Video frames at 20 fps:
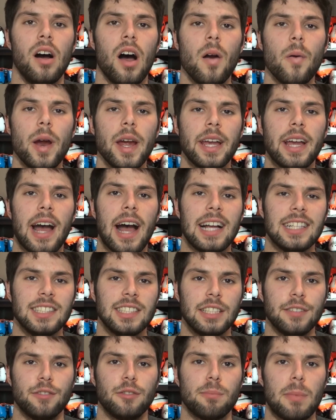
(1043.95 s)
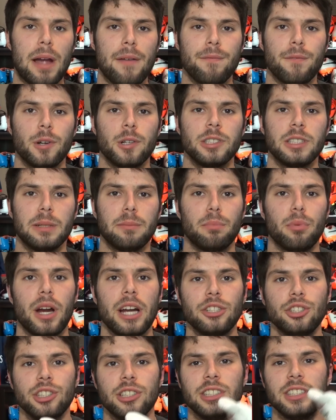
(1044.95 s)
Alright guys, that's it for my first
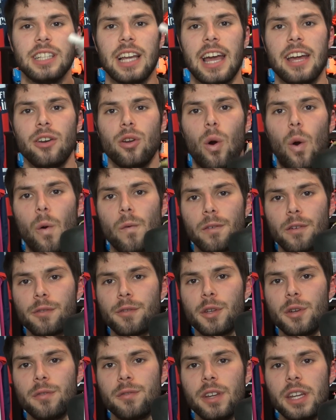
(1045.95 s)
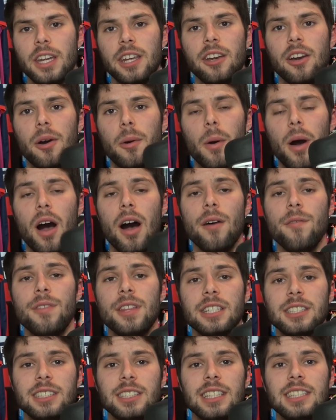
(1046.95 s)
impressions and overview video of
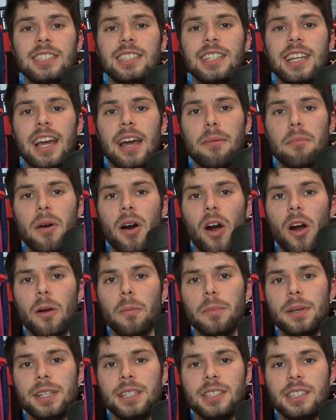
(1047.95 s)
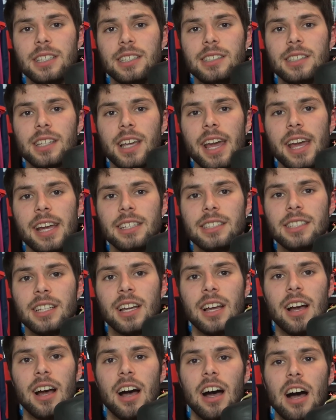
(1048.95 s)
the CCM RBZ skates.
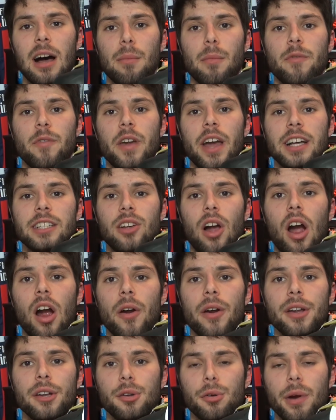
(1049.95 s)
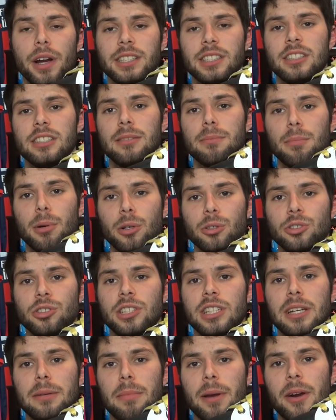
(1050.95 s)
If you guys are interested in
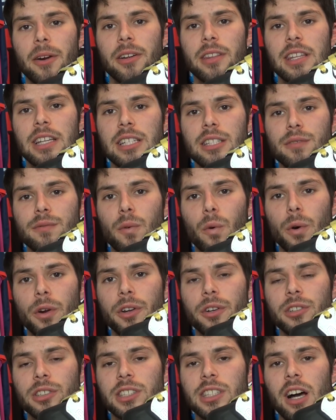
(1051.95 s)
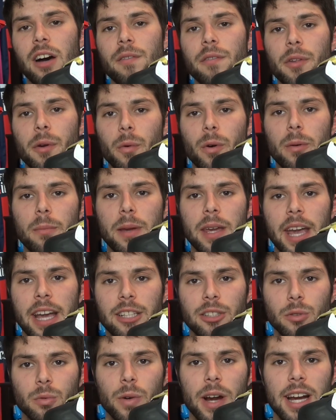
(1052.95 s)
purchasing a pair of these for yourself, there will be
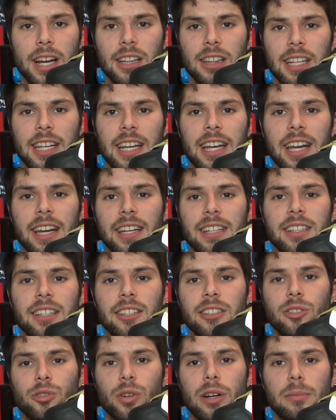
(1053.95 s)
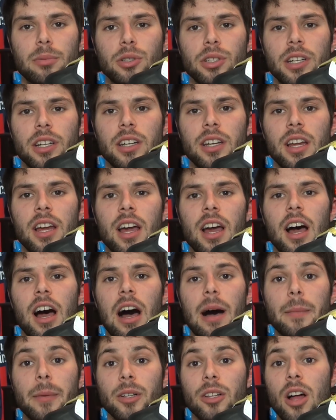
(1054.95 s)
a direct link in the description,
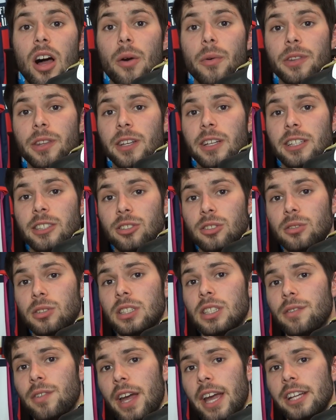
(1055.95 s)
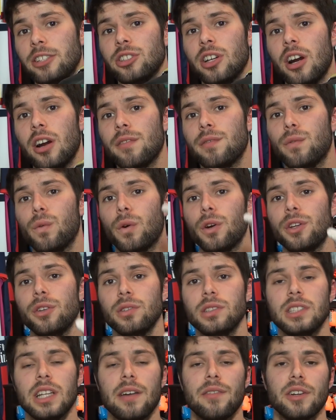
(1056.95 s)
along with an exclusive
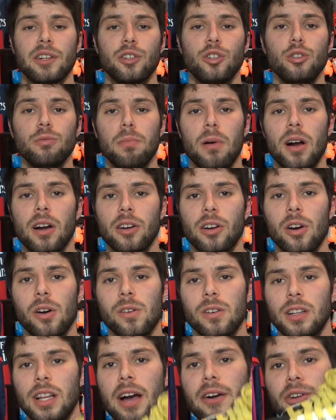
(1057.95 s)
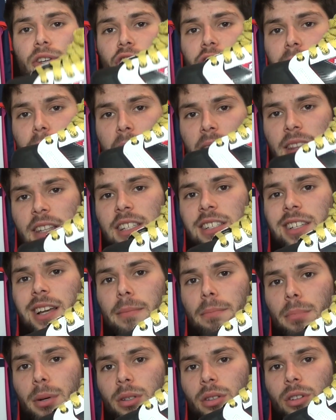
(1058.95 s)
HR4U7 coupon code, allowing you to pick these
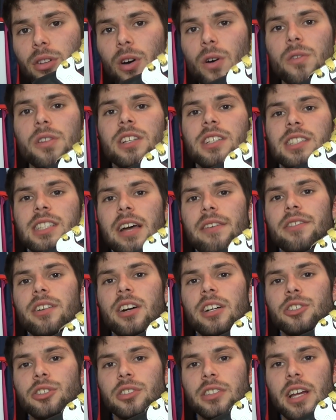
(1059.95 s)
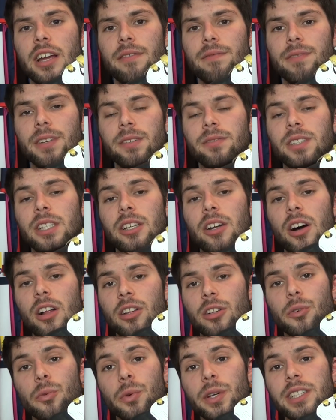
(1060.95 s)
up below the
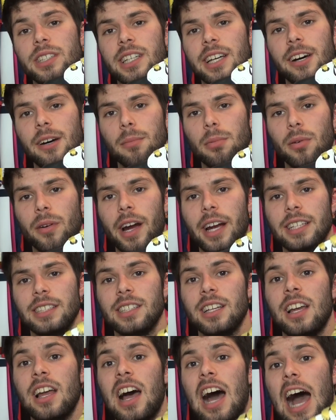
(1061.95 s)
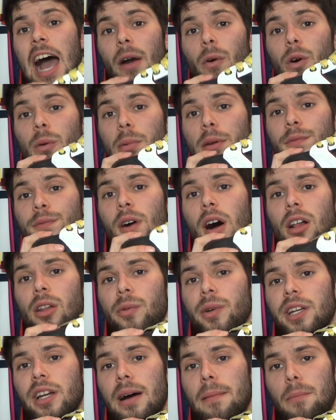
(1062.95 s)
$750 retail price. I will be
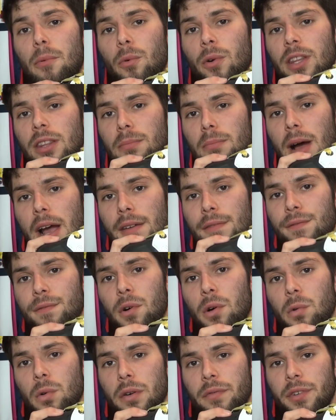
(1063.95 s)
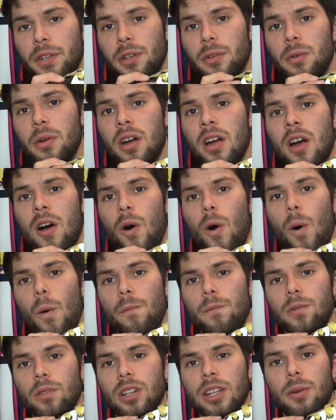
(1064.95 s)
following up with my full review,
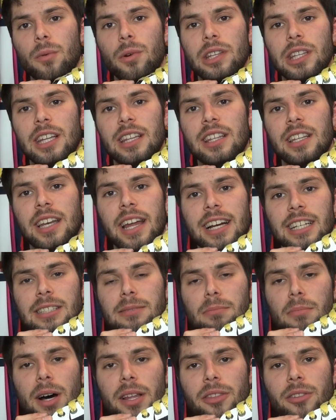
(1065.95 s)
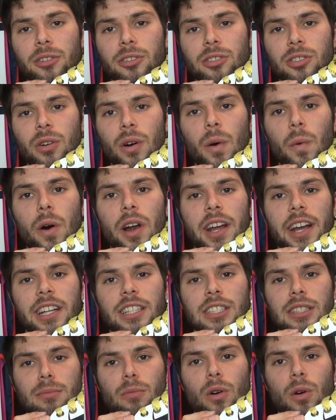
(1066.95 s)
hopefully within the next month or so. I want to
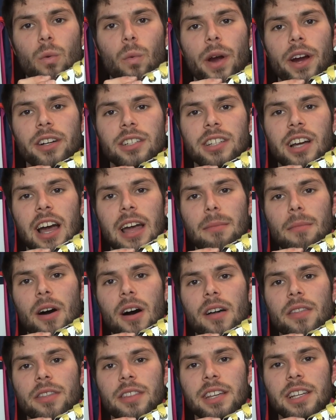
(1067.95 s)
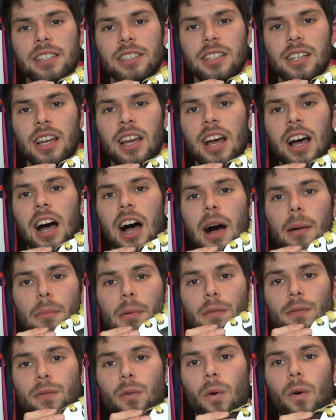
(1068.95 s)
get some more wear time on these
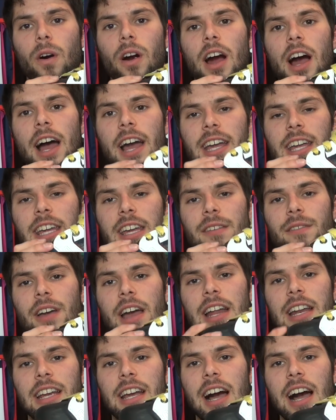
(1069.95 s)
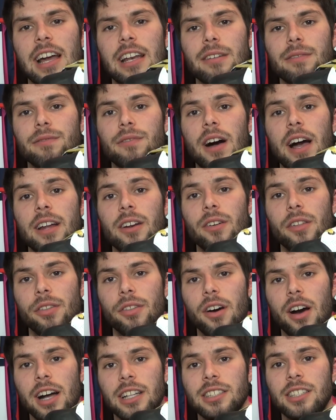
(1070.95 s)
before I give any kind of final
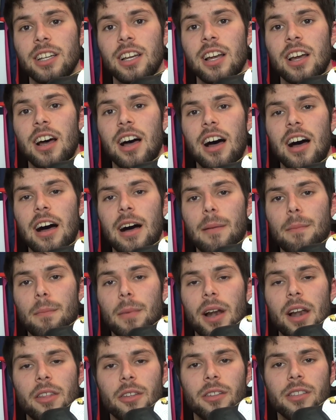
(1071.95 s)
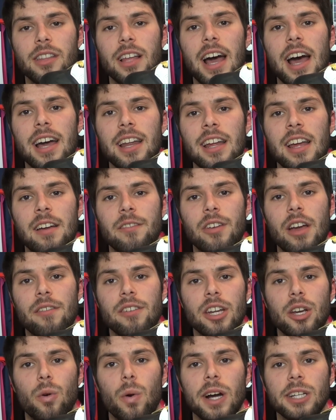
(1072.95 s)
thoughts. But other than that, if you
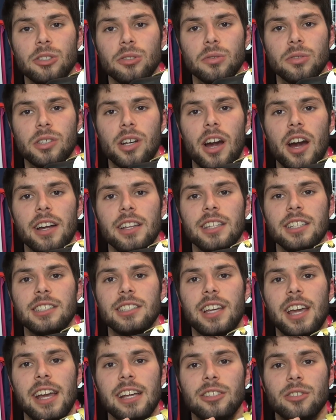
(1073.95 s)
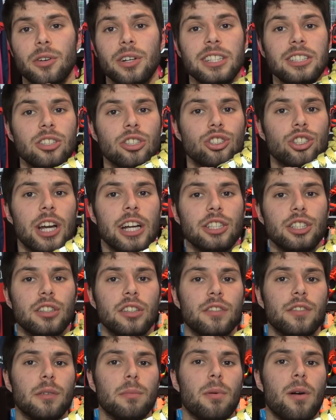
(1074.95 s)
have any questions regarding the skates or any
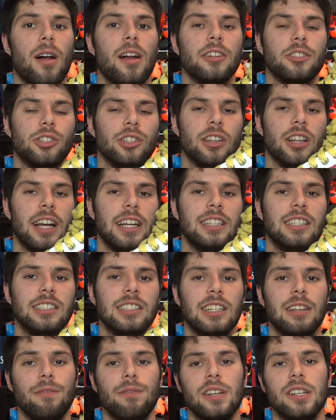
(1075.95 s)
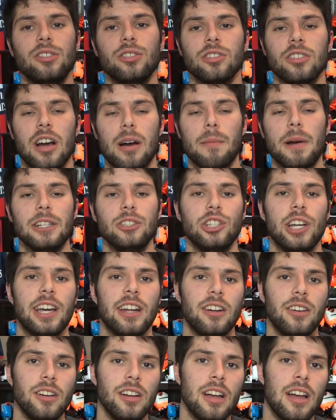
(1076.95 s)
suggestions for products you'd like to see featured on my
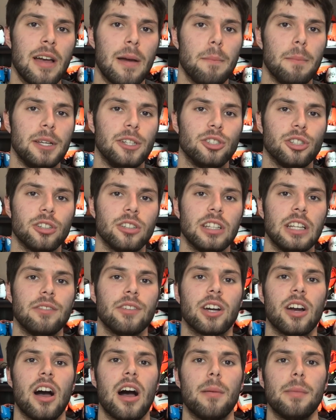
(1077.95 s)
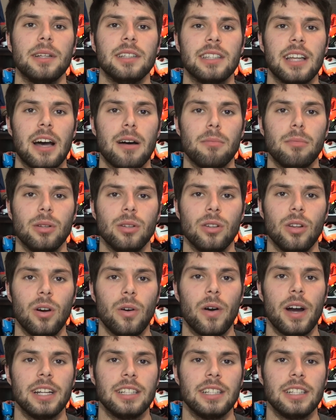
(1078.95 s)
channel, be sure to leave a comment down below.